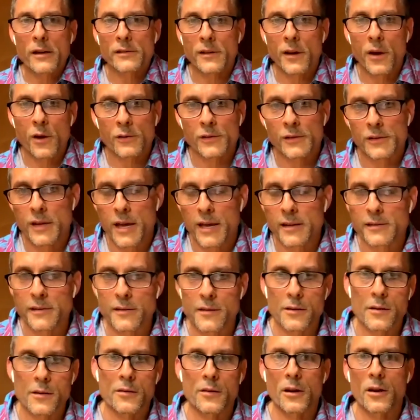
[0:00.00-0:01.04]
Coast states
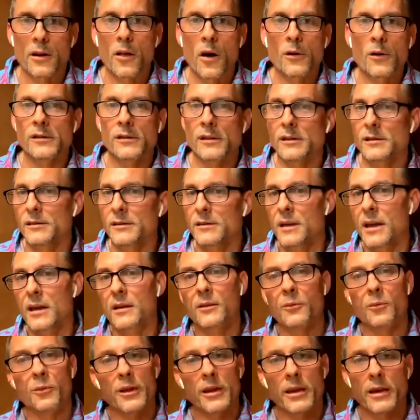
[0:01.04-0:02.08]
that are the closest,
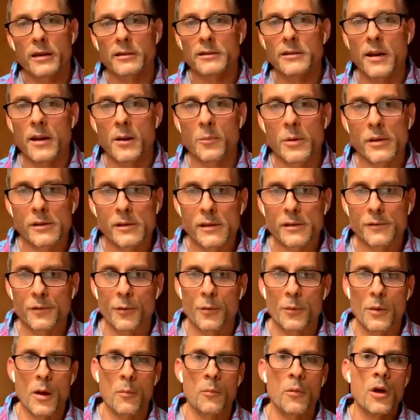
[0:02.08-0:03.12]
we get a ton of business from
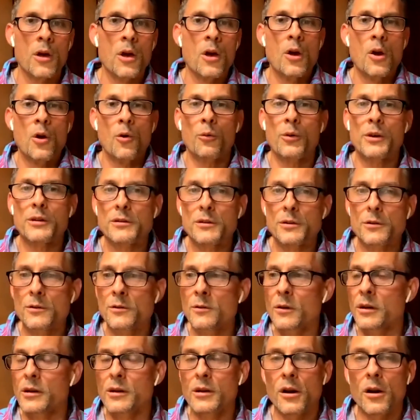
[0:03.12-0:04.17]
them. We do,
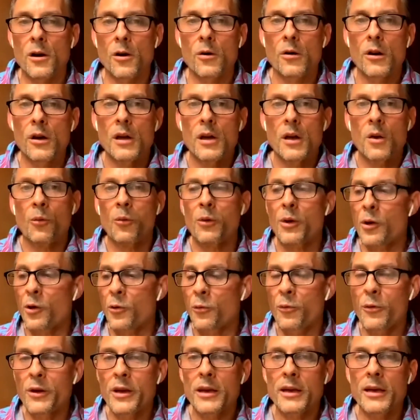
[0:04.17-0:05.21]
you know,
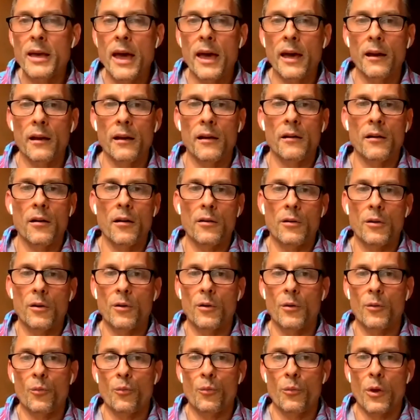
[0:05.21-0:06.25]
we get,
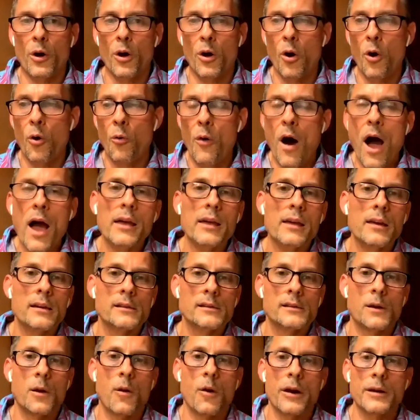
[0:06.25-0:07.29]
Hawaii
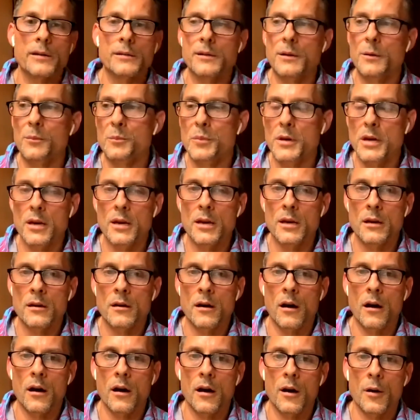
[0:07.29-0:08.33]
is going to be
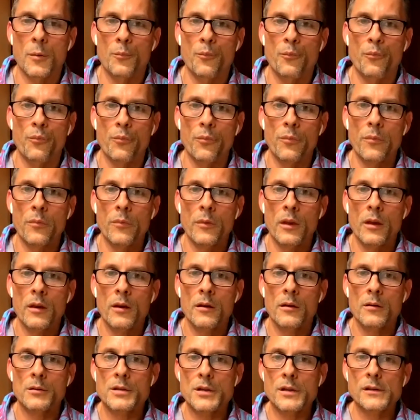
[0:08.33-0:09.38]

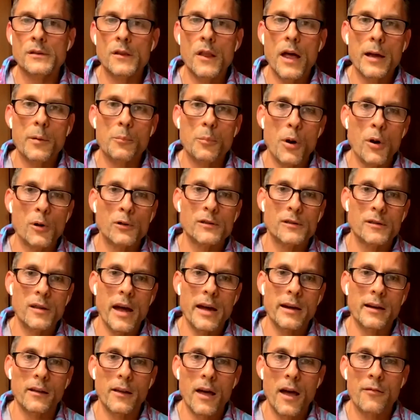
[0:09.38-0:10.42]
just like post
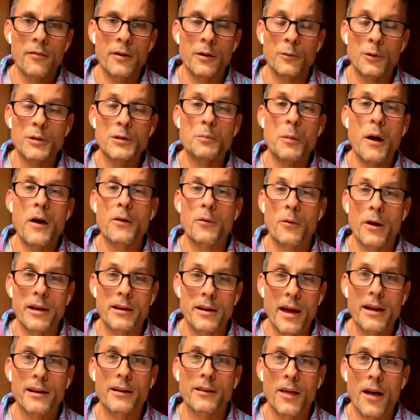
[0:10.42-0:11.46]
9/11, which, by the way,
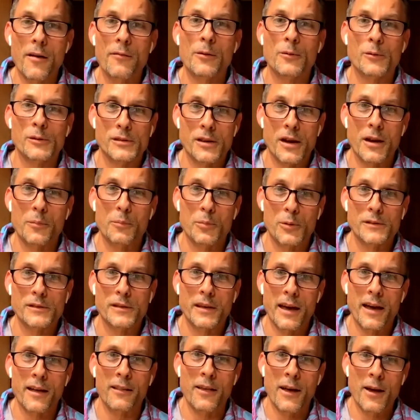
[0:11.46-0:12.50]
9/11 was on a
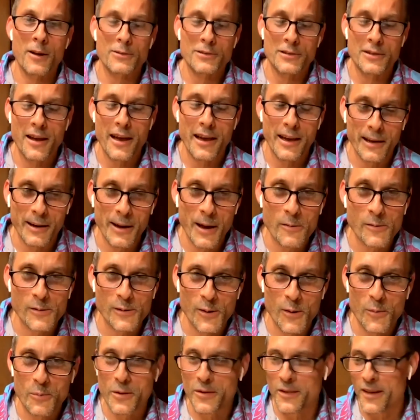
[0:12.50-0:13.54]
Pussycat Lounge night, and I was
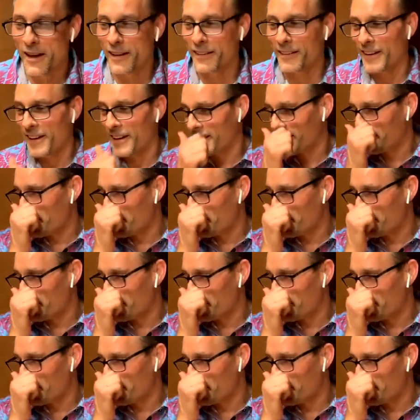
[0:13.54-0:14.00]
open that night.